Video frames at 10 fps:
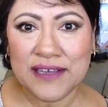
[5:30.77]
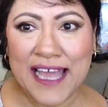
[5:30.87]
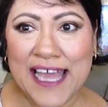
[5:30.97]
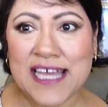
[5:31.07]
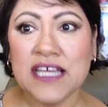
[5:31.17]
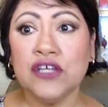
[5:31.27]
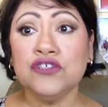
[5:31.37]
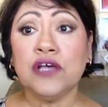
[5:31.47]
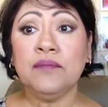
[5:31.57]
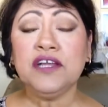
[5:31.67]
Okay,
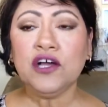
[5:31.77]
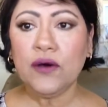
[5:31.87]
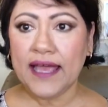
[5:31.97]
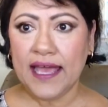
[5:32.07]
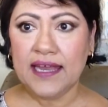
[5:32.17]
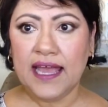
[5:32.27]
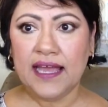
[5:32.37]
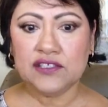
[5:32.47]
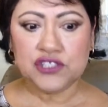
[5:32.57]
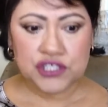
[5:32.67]
so I'm going to go ahead
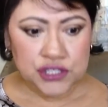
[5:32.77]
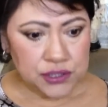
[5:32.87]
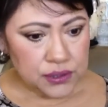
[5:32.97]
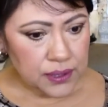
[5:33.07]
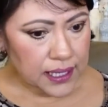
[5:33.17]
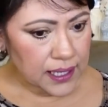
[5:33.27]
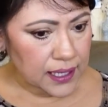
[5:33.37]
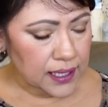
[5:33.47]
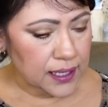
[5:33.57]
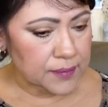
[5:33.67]
and do
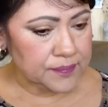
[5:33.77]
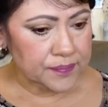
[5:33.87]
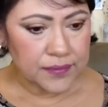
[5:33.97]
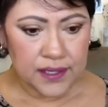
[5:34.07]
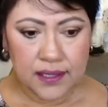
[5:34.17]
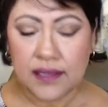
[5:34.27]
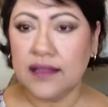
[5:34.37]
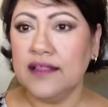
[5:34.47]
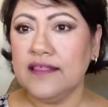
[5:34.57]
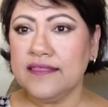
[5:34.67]
uh,
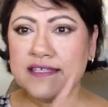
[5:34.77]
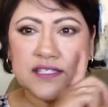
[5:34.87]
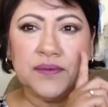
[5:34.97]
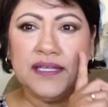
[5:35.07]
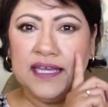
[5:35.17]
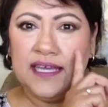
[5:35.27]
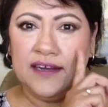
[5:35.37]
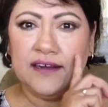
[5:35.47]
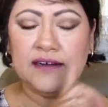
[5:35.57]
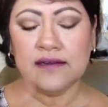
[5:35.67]
this one
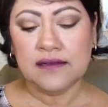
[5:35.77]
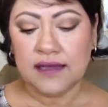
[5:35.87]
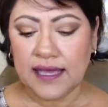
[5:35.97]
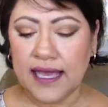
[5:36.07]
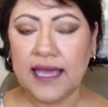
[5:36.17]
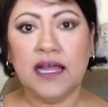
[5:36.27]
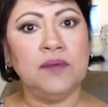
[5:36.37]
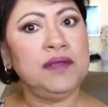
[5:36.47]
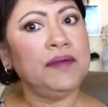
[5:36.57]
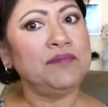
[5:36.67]
here, and I'll
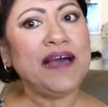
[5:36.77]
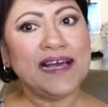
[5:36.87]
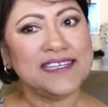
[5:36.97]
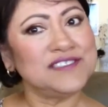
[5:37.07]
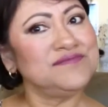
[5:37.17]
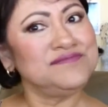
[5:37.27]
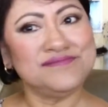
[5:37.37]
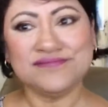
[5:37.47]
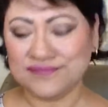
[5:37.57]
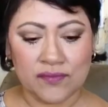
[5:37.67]
be right back.
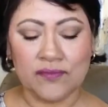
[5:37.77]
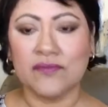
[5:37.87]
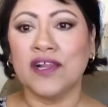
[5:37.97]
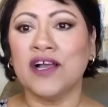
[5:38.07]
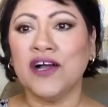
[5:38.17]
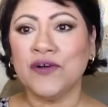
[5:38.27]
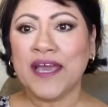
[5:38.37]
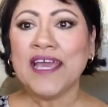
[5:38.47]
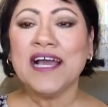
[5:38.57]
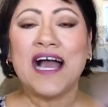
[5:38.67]
Okay,
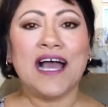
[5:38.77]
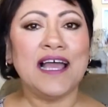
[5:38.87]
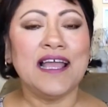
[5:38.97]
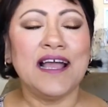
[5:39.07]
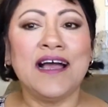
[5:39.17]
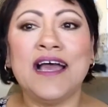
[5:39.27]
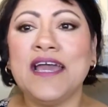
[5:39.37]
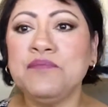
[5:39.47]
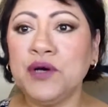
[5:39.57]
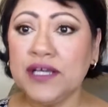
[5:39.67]

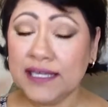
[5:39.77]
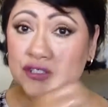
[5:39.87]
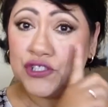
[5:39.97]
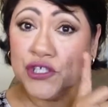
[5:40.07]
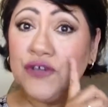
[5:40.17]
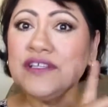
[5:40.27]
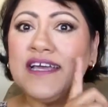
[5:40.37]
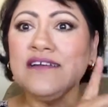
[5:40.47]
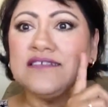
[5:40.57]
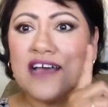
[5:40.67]
I put two
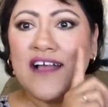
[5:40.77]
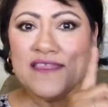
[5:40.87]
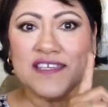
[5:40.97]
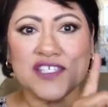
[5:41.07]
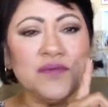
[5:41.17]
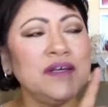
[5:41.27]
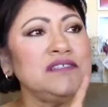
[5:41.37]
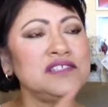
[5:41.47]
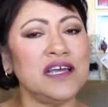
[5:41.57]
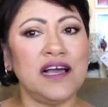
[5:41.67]
layers on this one
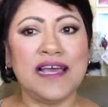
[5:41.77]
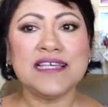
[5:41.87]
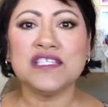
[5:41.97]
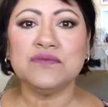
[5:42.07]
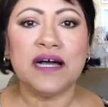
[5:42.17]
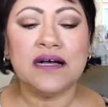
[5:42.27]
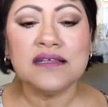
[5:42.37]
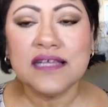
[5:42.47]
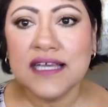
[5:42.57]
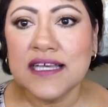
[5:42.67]
as
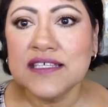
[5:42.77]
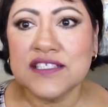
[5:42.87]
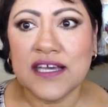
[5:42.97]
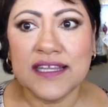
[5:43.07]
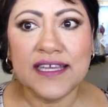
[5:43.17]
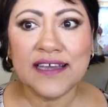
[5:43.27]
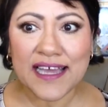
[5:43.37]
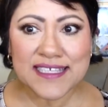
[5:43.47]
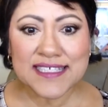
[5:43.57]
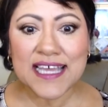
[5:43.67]
well, so that you
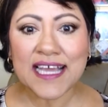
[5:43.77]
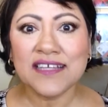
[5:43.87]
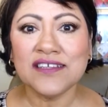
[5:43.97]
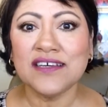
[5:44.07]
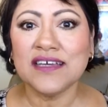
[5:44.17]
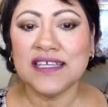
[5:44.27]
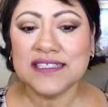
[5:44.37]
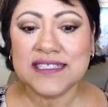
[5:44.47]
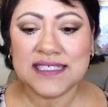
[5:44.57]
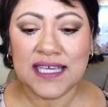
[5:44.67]
guys take a look and
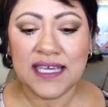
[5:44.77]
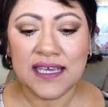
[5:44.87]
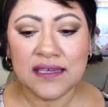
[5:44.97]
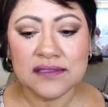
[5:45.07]
see.